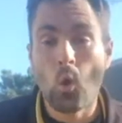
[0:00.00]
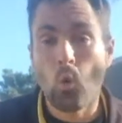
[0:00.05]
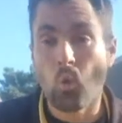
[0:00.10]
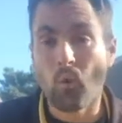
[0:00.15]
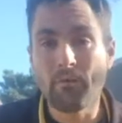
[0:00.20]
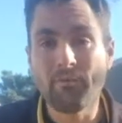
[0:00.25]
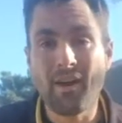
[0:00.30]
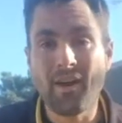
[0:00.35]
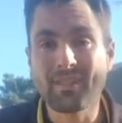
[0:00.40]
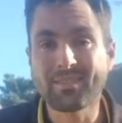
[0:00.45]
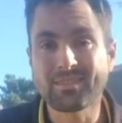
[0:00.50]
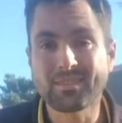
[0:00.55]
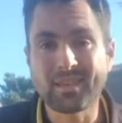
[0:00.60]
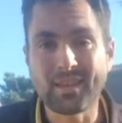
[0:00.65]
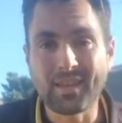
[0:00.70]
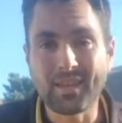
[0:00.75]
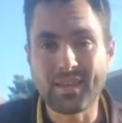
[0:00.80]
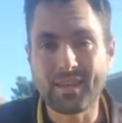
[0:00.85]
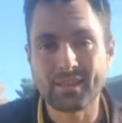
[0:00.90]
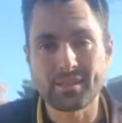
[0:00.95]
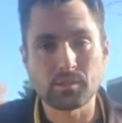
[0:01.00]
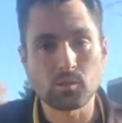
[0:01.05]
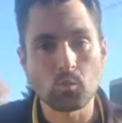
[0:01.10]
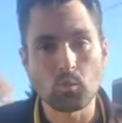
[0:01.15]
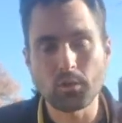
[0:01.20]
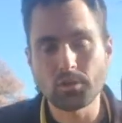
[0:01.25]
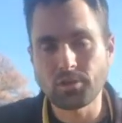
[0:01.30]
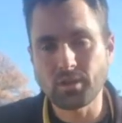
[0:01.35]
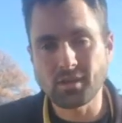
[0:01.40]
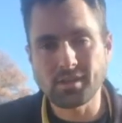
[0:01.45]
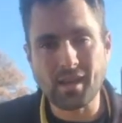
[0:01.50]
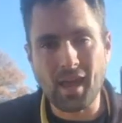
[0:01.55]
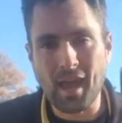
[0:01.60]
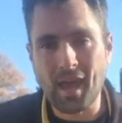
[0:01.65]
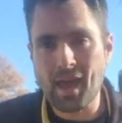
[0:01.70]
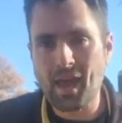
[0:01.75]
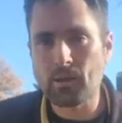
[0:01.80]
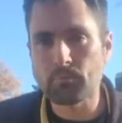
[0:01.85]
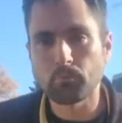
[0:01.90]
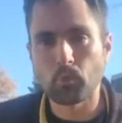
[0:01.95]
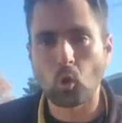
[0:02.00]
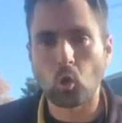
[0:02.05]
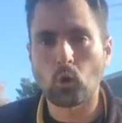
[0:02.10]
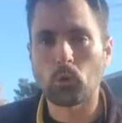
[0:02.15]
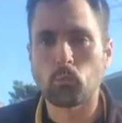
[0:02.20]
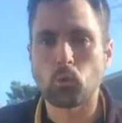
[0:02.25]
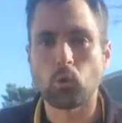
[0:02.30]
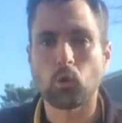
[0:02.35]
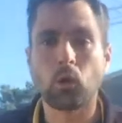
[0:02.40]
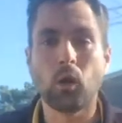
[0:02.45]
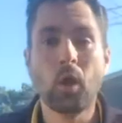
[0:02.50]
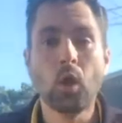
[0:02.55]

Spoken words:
We've had teens, which is abnormal.